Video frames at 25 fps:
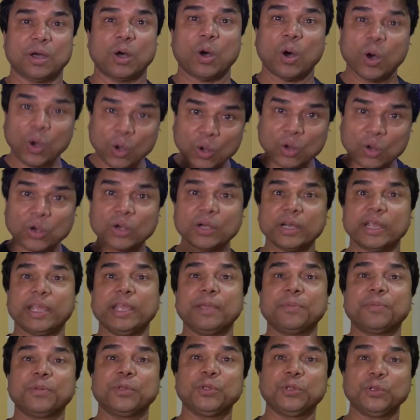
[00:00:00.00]
or
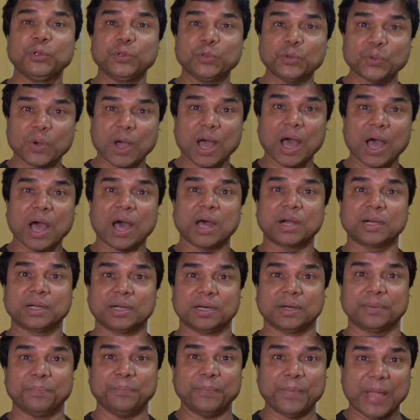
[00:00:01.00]
if you are
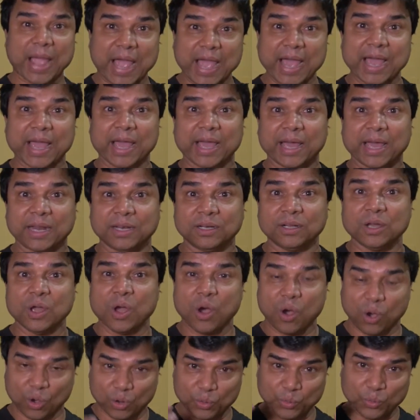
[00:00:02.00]
a
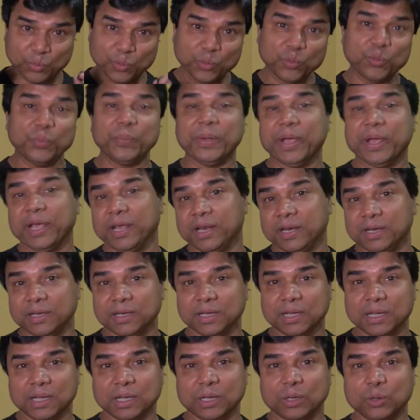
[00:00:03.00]
man or
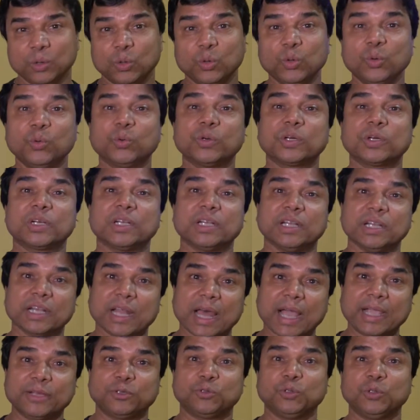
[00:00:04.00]
woman who would
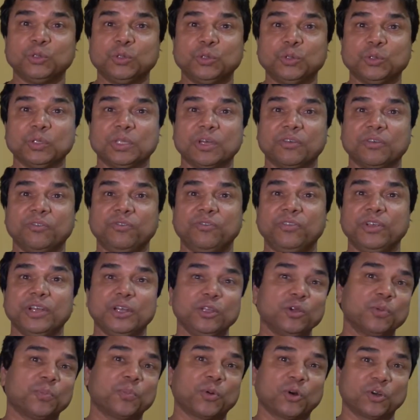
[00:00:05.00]
like to do the
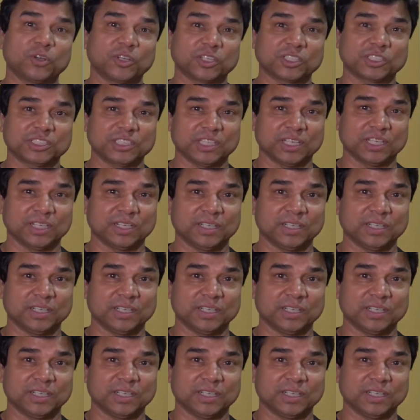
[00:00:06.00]
video production